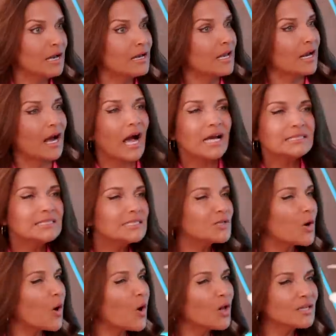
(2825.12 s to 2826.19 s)
Like, I did
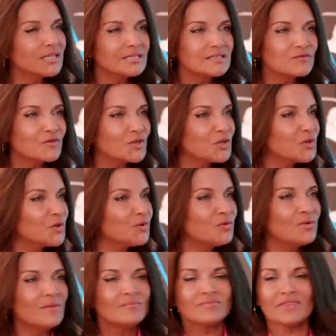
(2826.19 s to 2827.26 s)
all this for
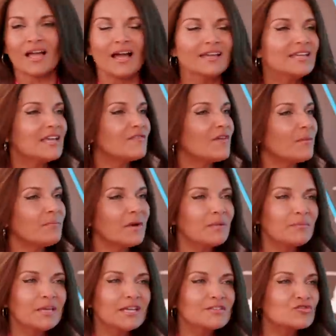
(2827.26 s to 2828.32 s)
you. I gave up my
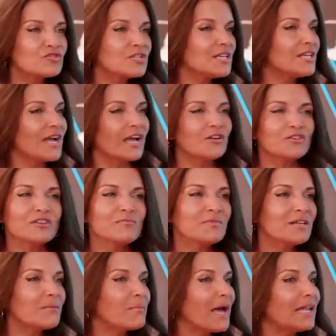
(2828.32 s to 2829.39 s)
PhD. I could have
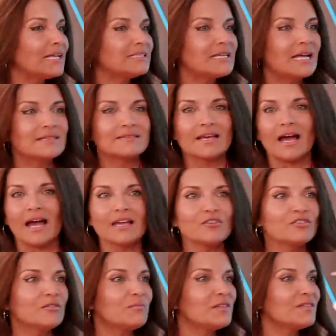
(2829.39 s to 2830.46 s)
been a ballet dancer. I
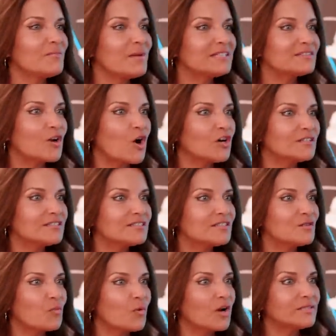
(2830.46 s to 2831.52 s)
could have been the best artist
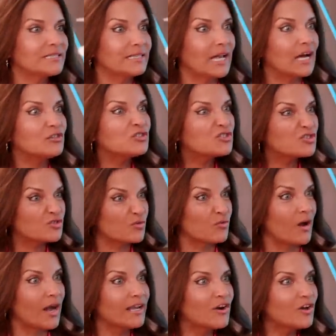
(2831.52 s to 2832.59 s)
in the world. And now you're just
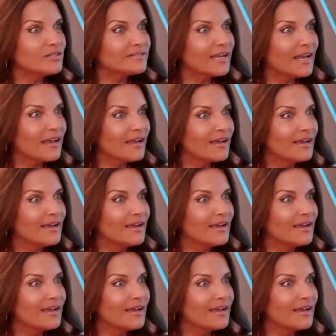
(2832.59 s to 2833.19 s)
crying all day?